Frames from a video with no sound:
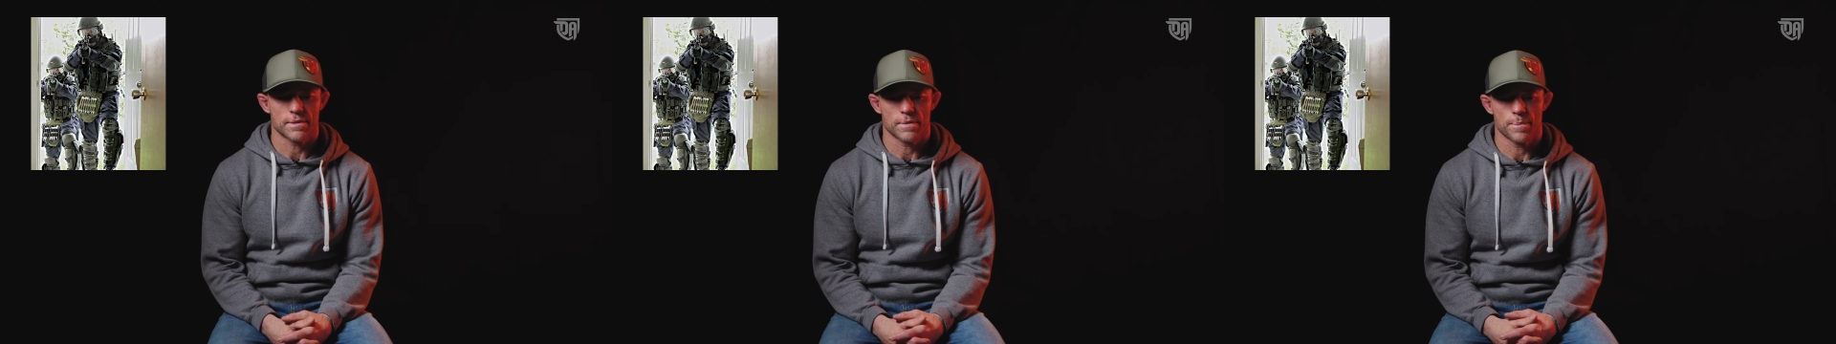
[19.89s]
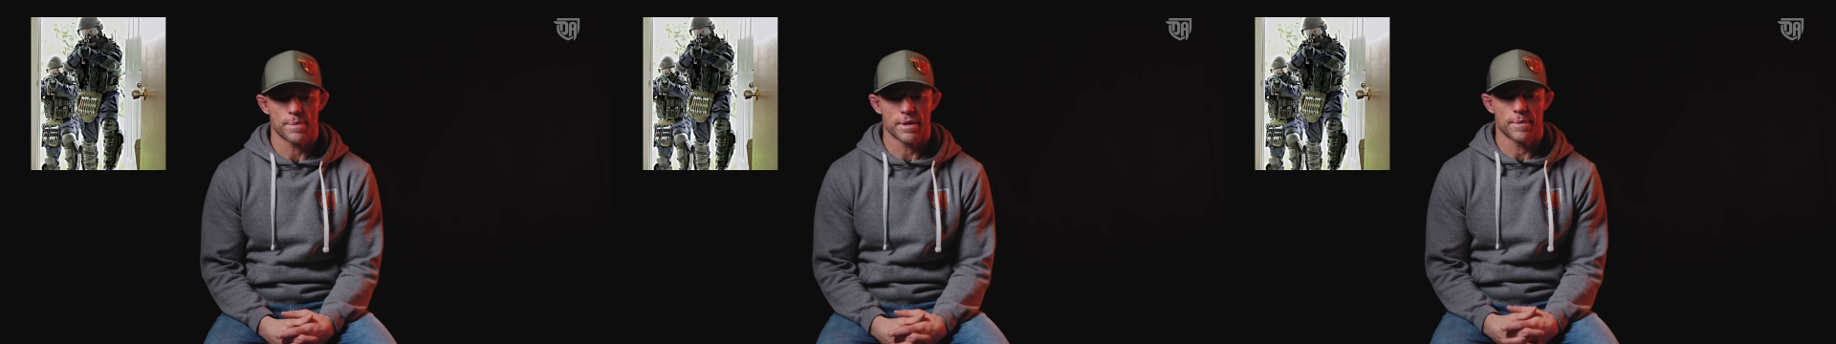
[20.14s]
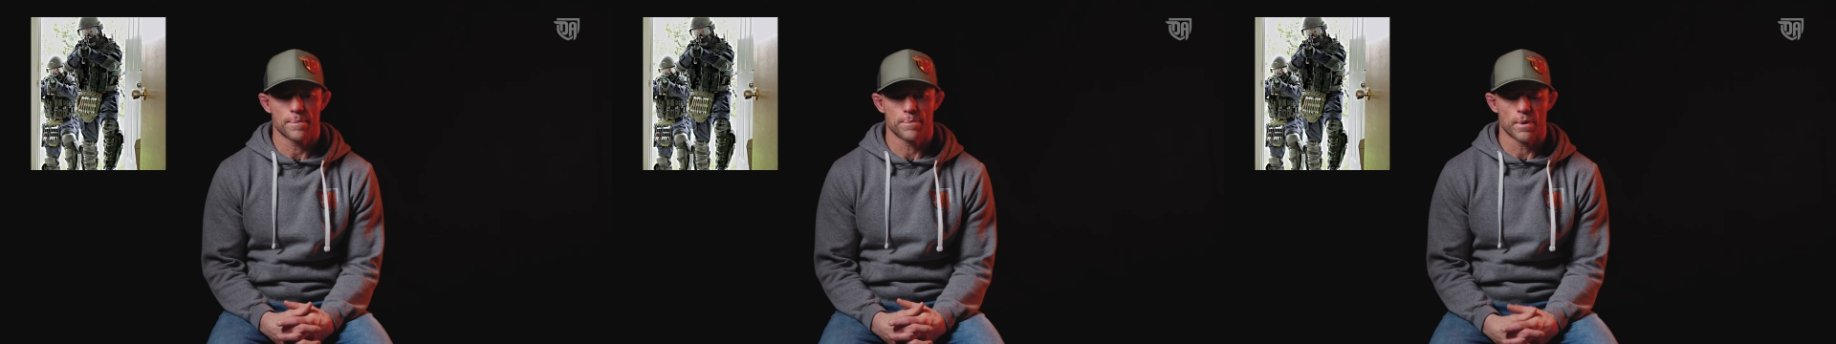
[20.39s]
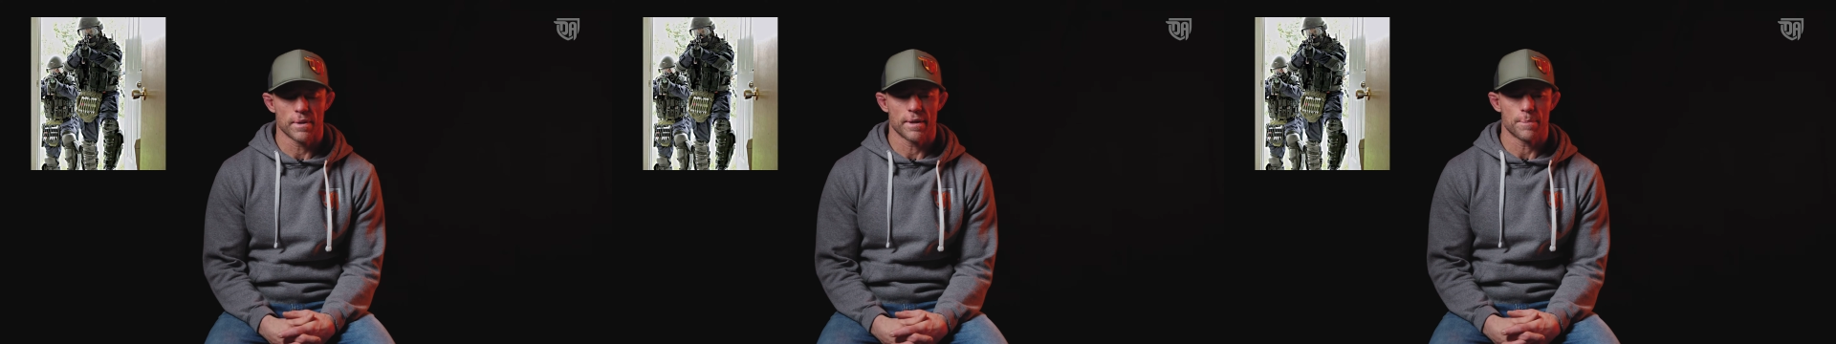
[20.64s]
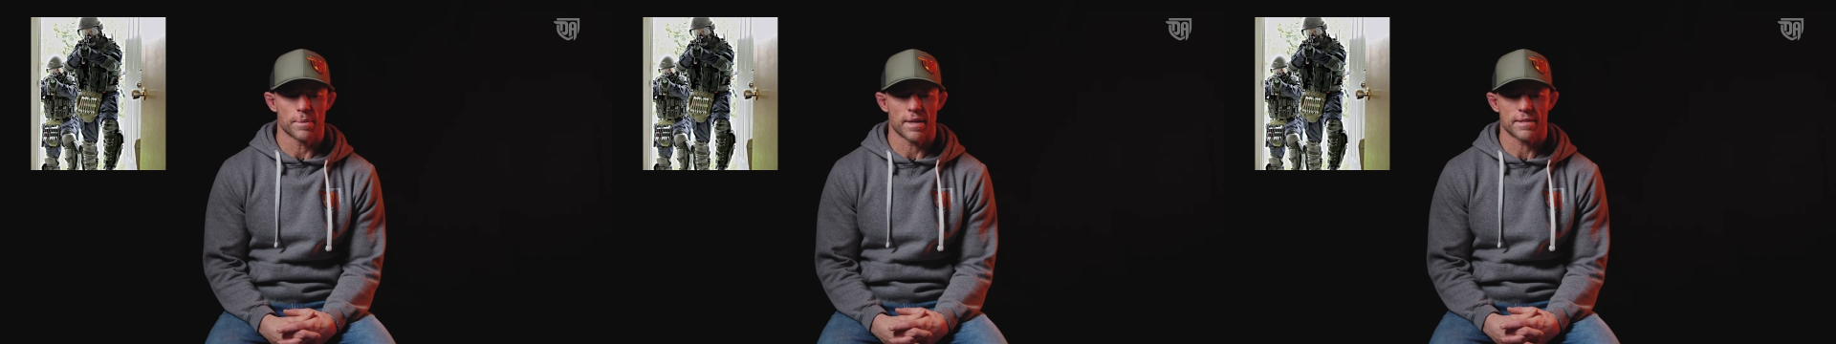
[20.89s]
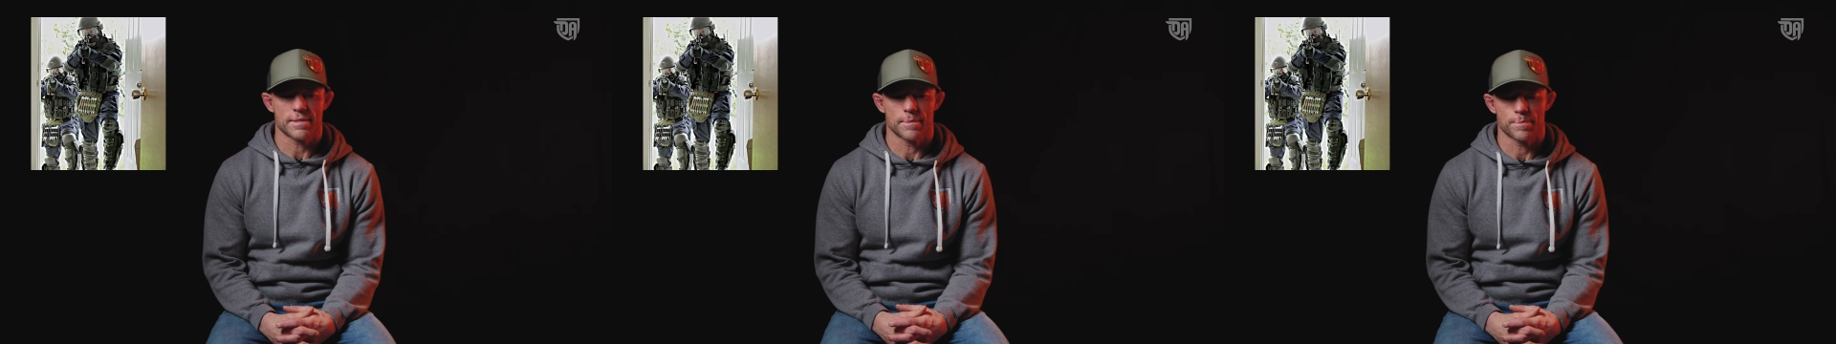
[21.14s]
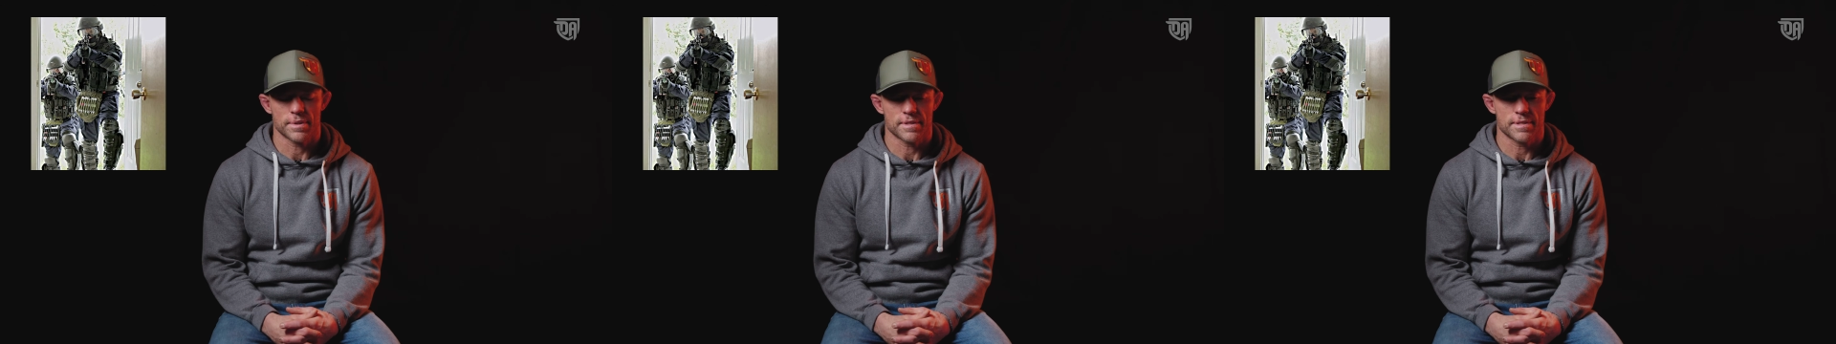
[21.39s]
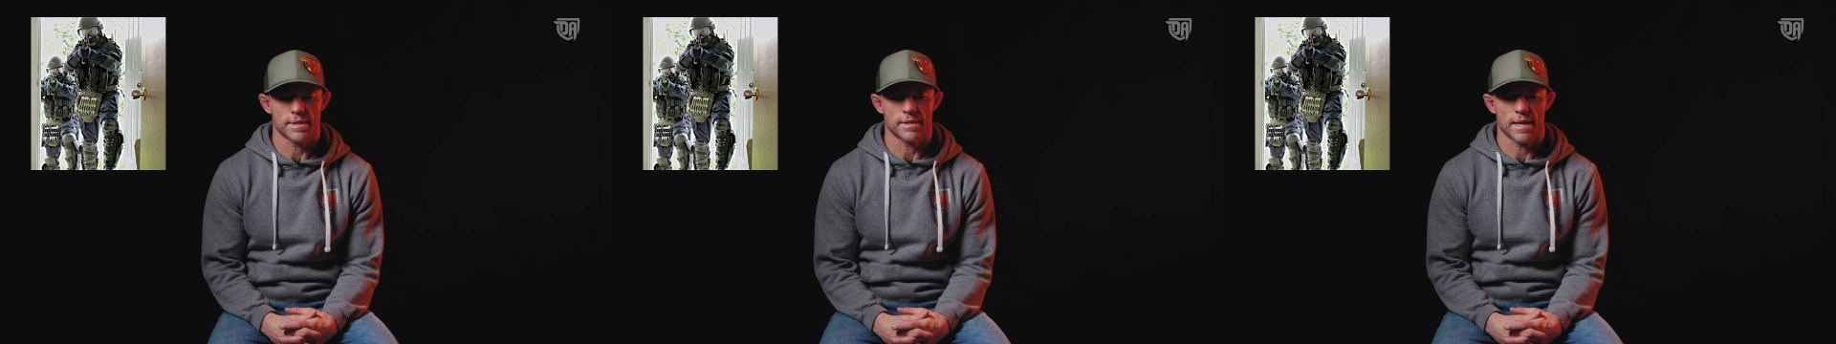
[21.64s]
So the big Bolle
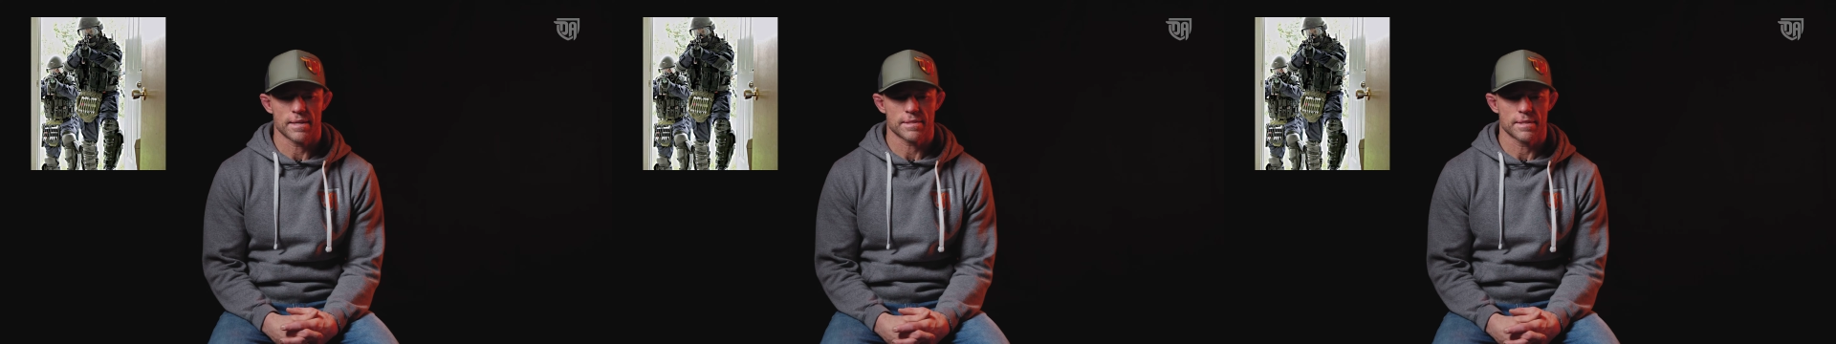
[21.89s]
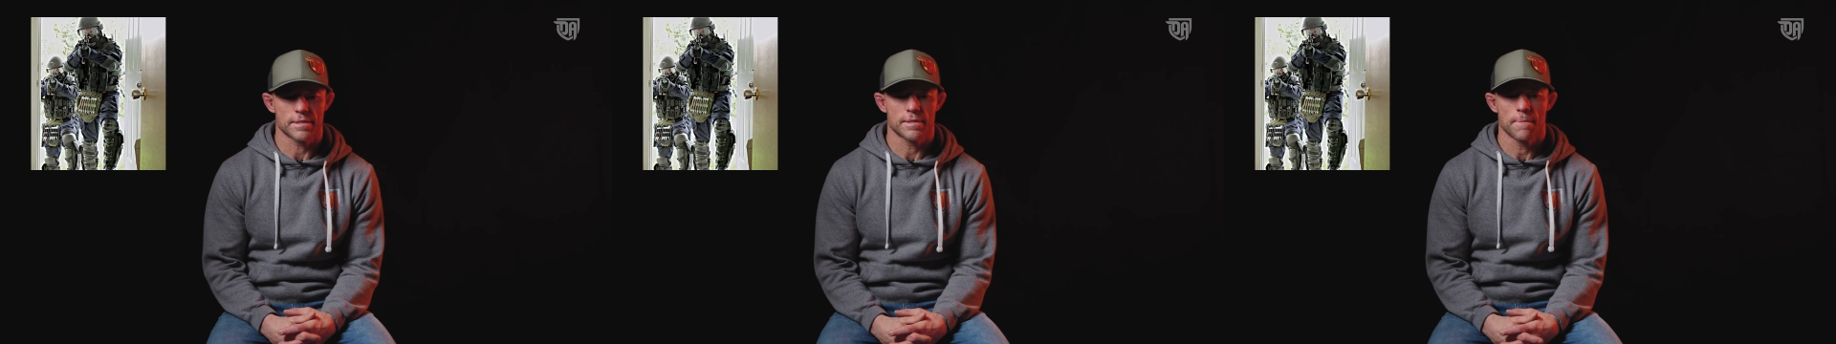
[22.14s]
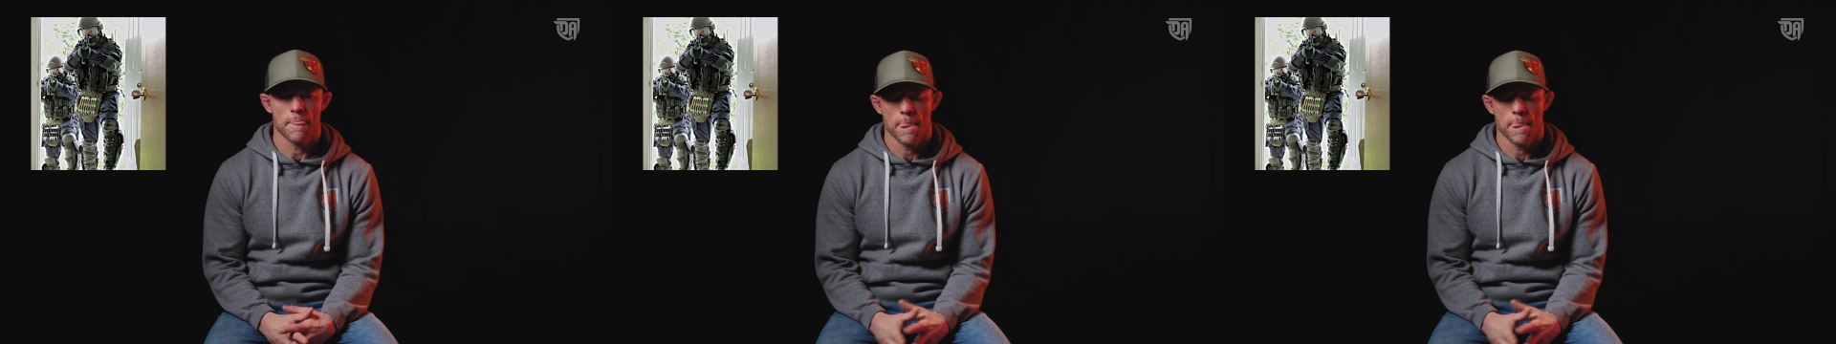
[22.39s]
ballistic glasses,